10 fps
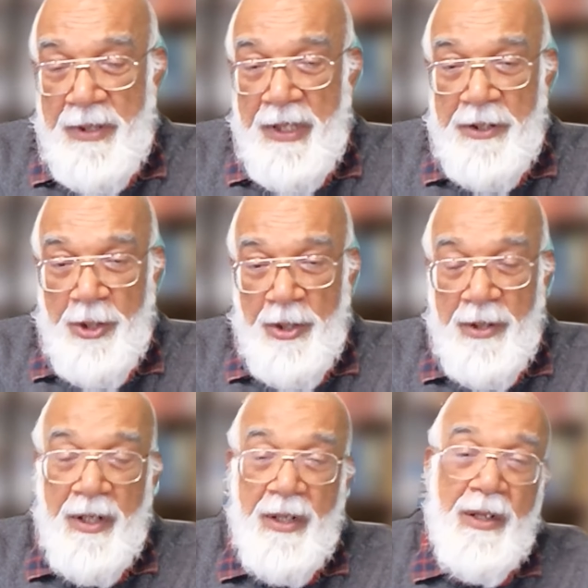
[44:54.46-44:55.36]
is
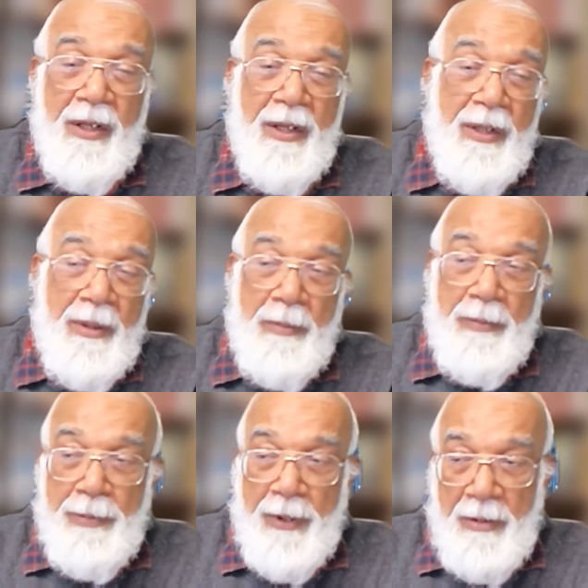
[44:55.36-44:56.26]
eternal,
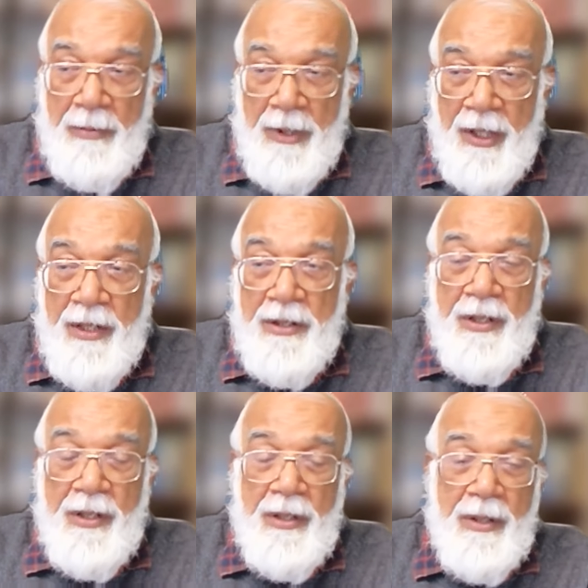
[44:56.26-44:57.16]
permanent,